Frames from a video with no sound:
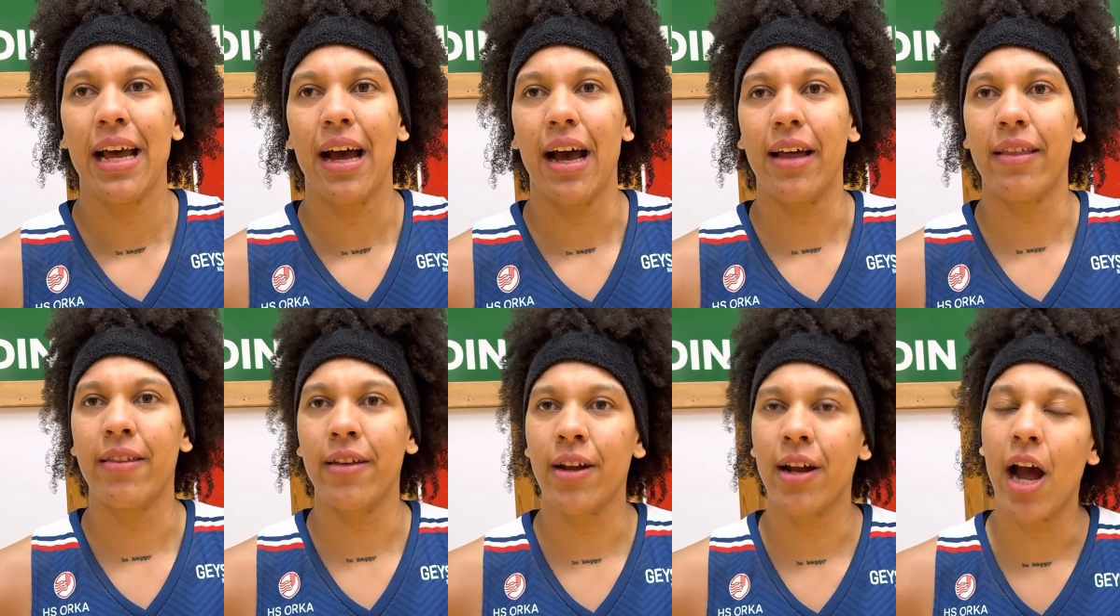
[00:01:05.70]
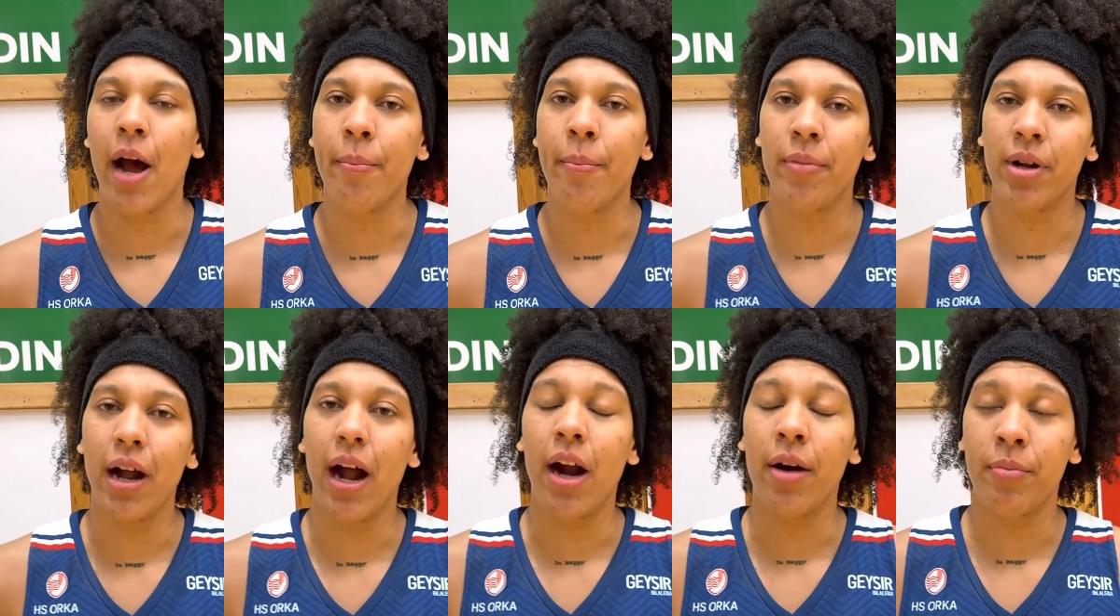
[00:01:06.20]
I think
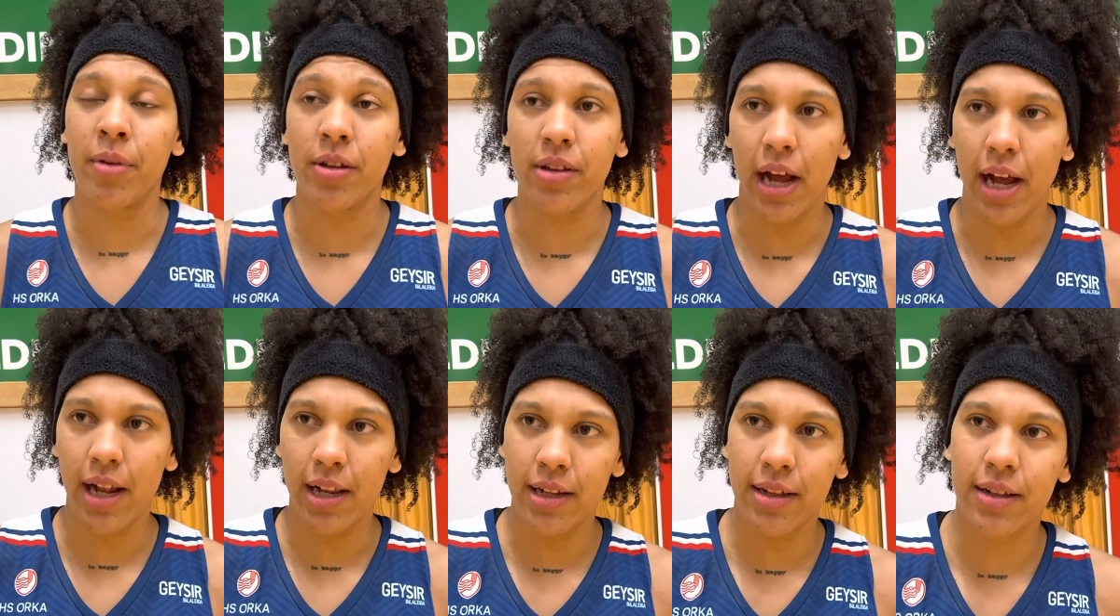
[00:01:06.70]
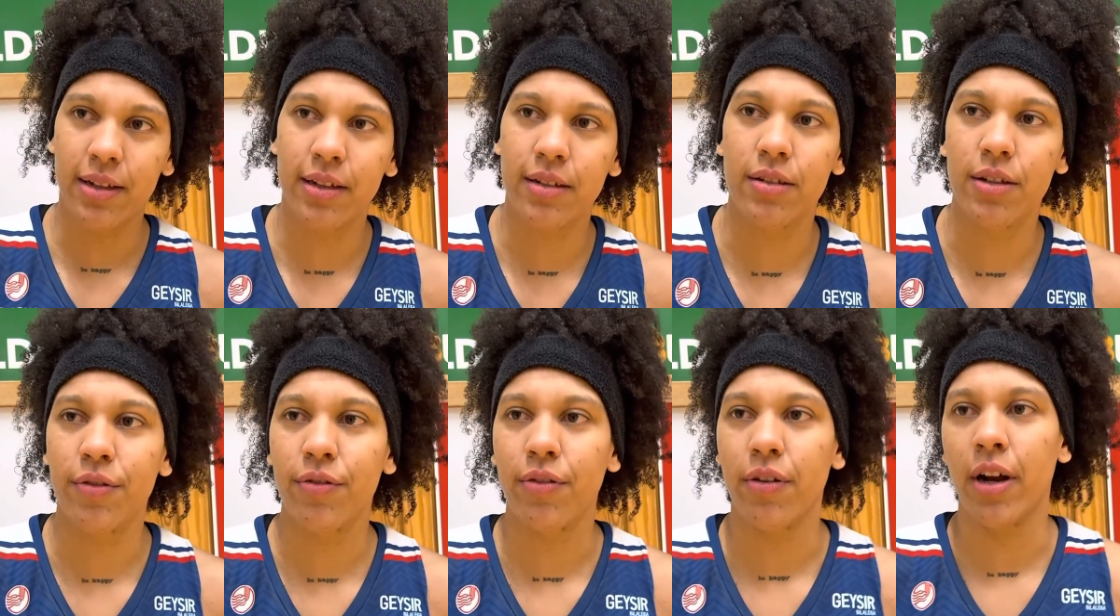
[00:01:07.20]
our mentality is
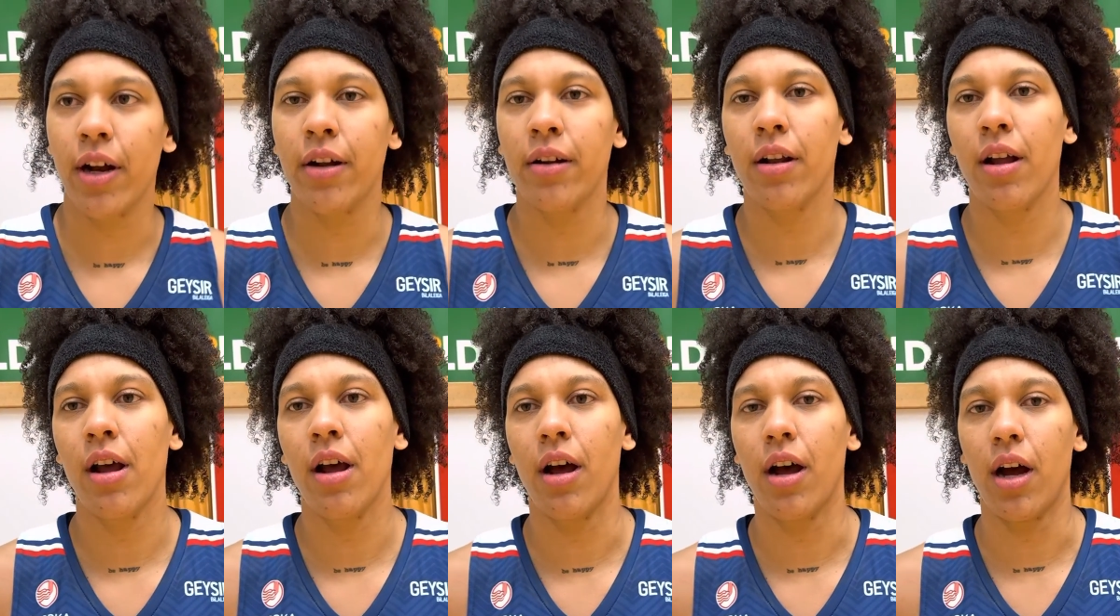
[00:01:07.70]
different.